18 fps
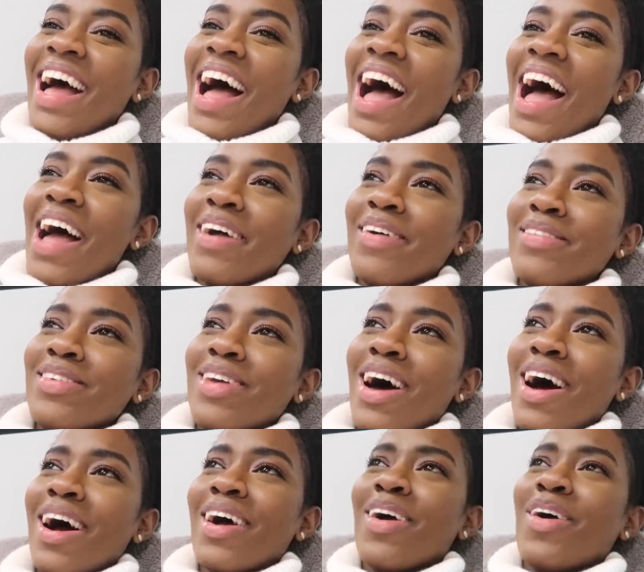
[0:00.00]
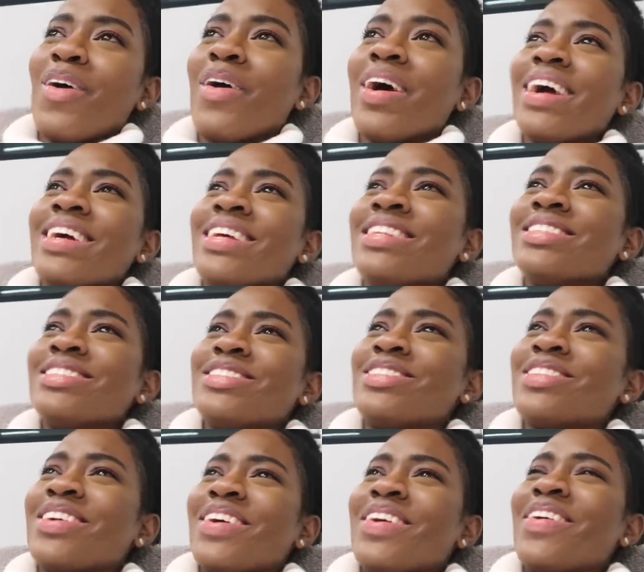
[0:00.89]
today. I'm not
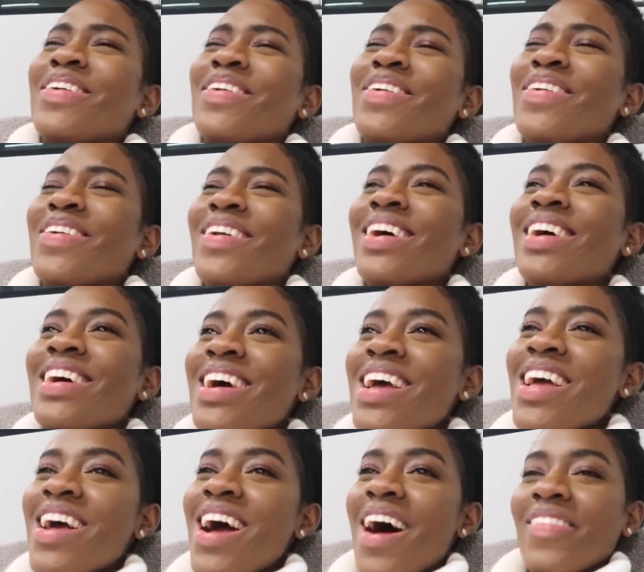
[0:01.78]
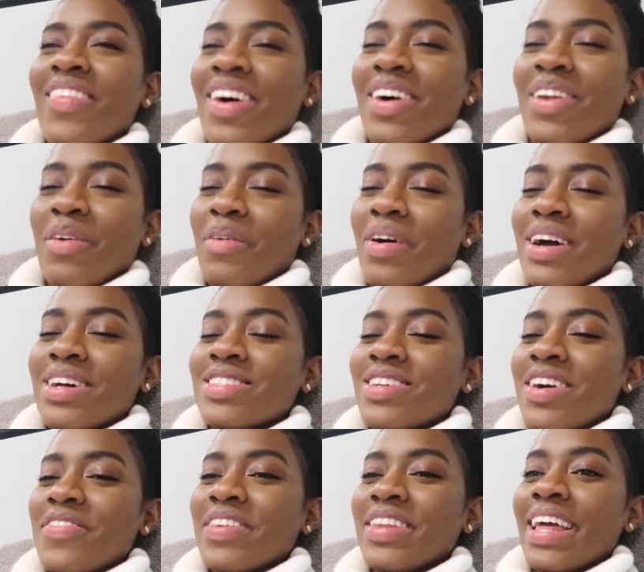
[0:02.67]
going to. I'm not gonna
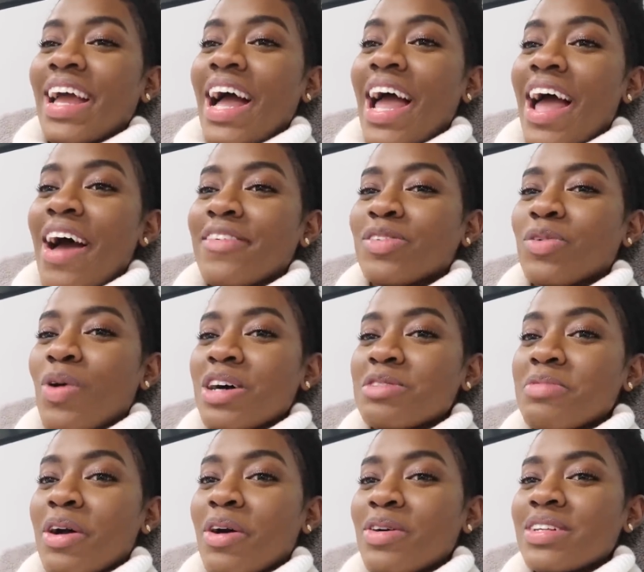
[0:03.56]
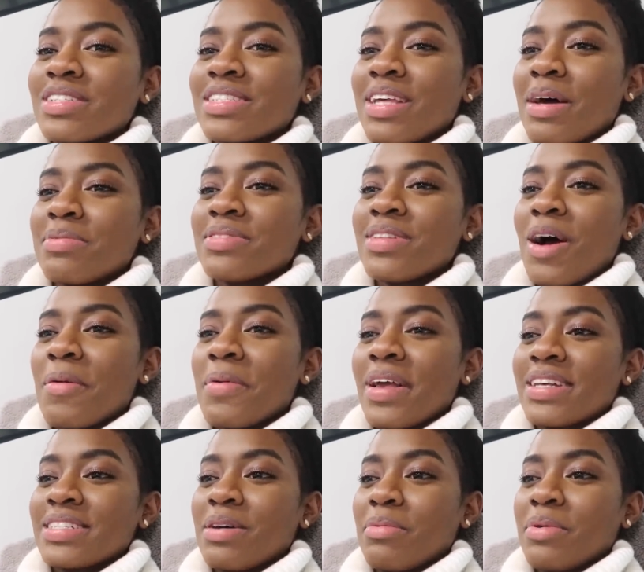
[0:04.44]
watch you. I feel like I have to watch my own steps now
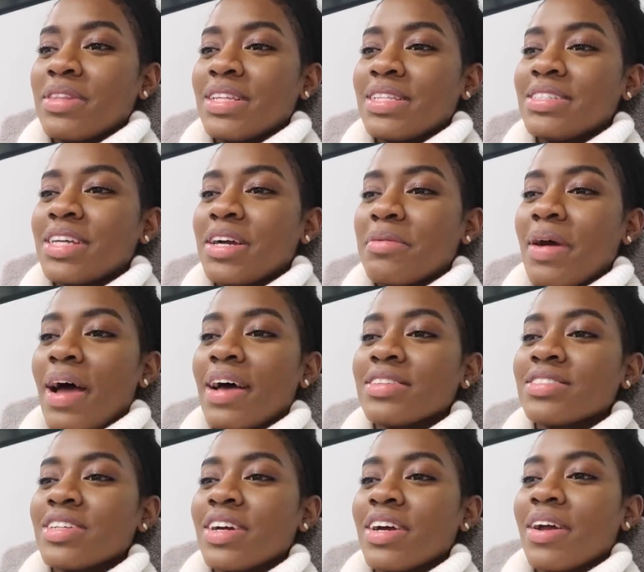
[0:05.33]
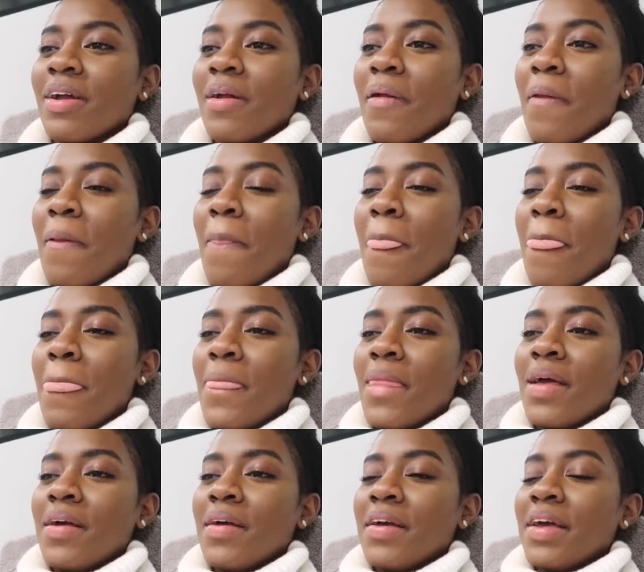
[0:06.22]
because I'm on the Stairmaster.
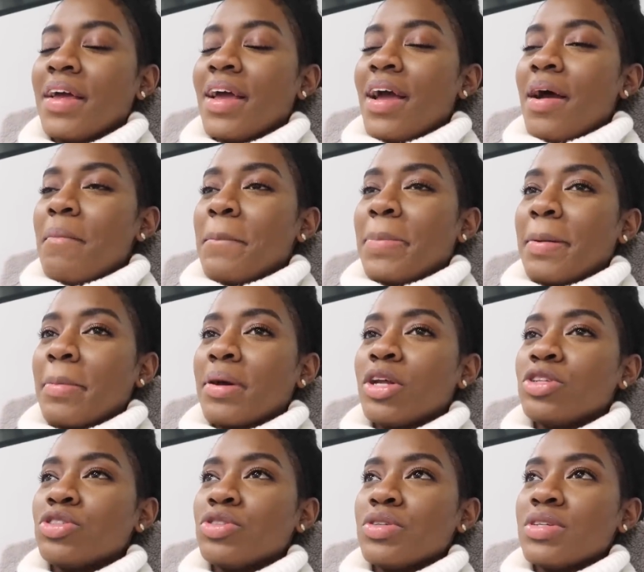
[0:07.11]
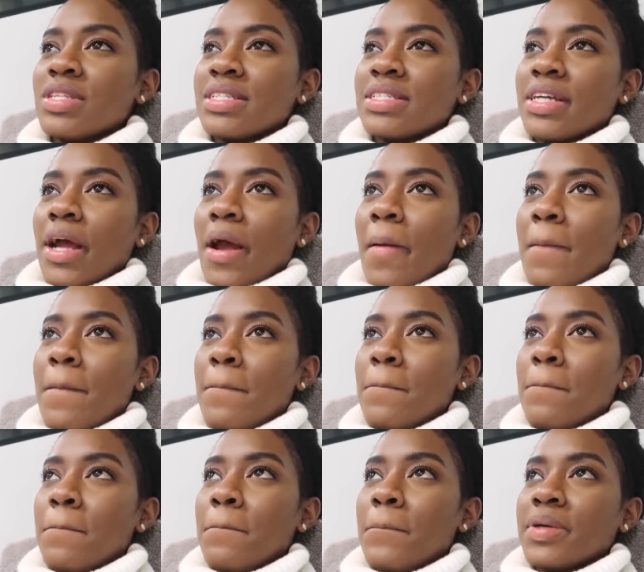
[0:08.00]
But I'm gonna do the
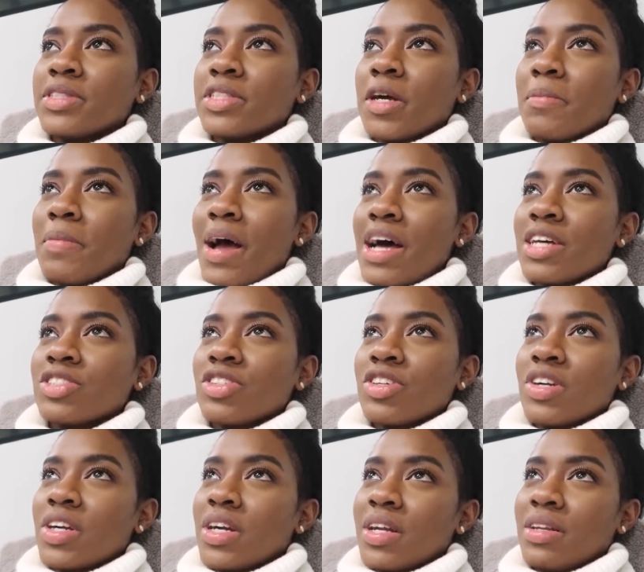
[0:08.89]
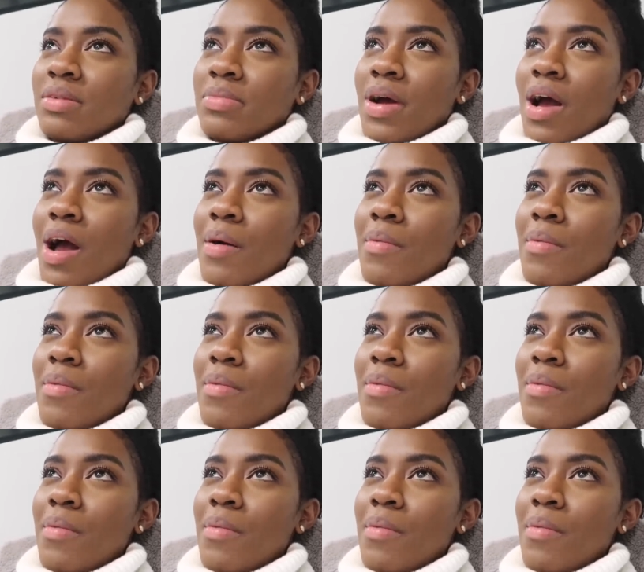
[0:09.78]
Stairmaster and